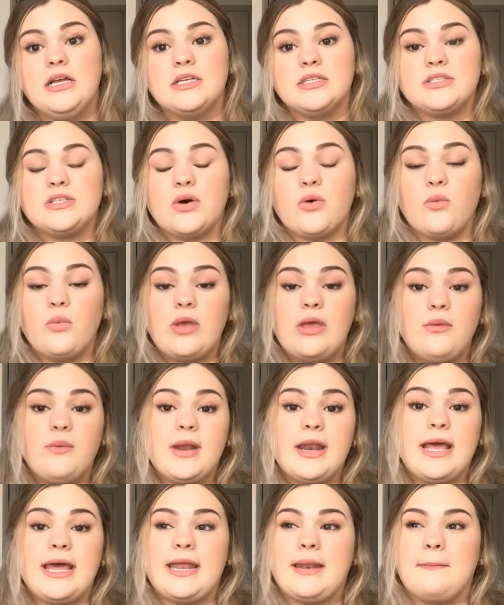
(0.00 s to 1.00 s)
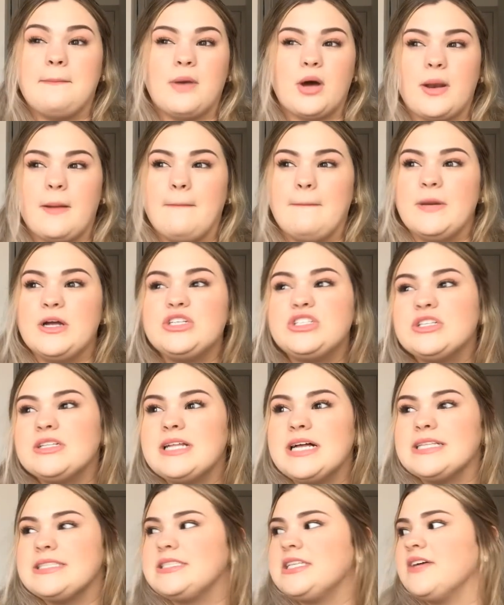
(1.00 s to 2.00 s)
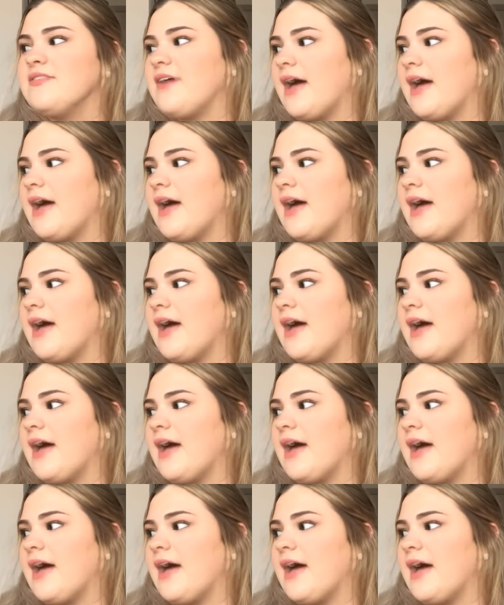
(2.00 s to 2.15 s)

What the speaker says: So we went ahead and bought a bunch of that stuff.